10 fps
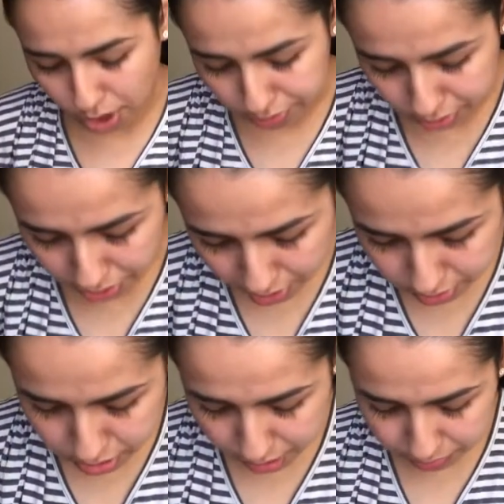the
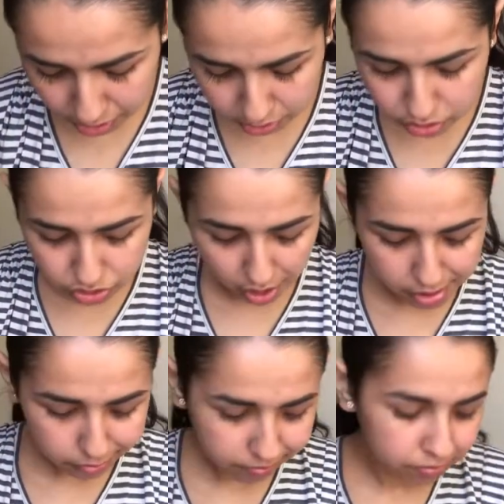next gift that they
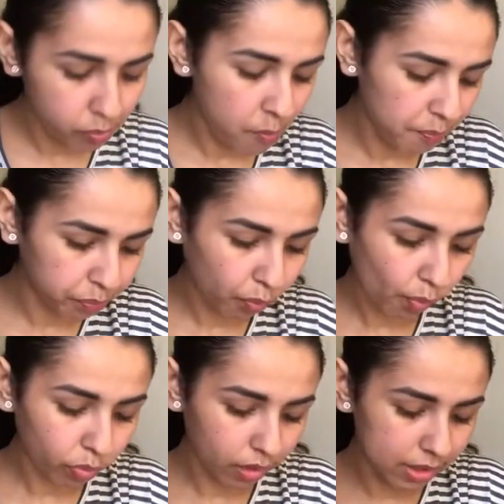sent
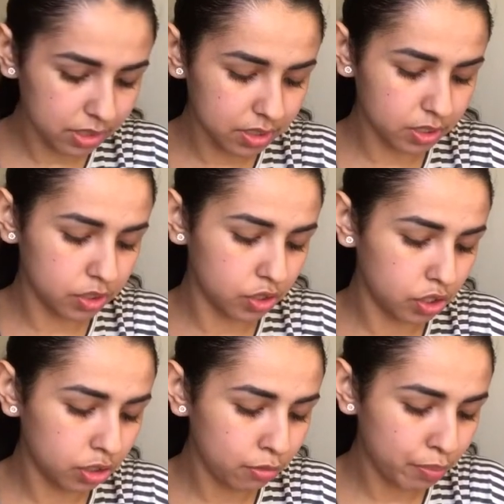is this
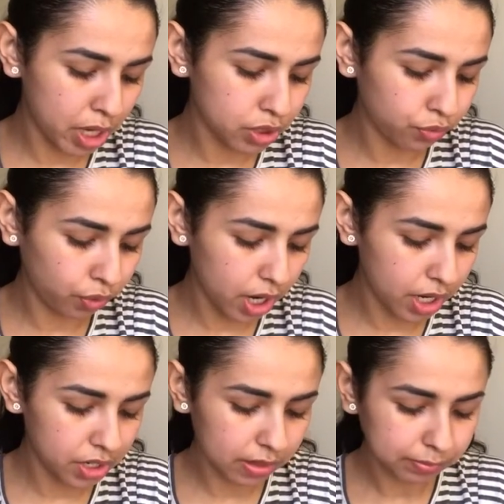new Best
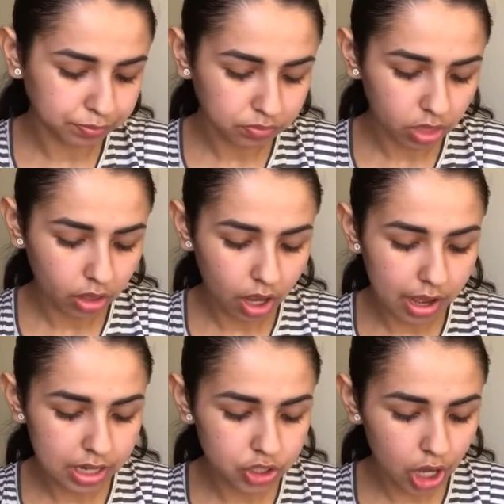Friend
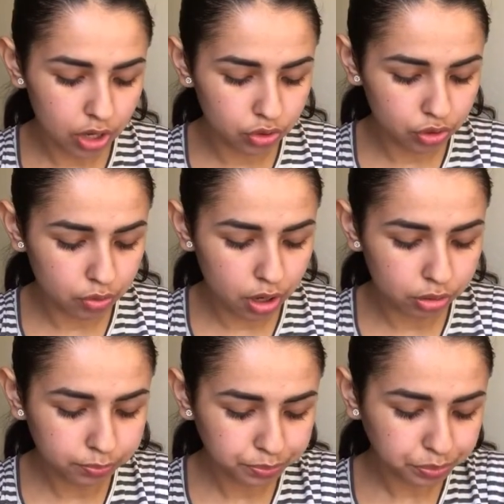eyeshadow duo.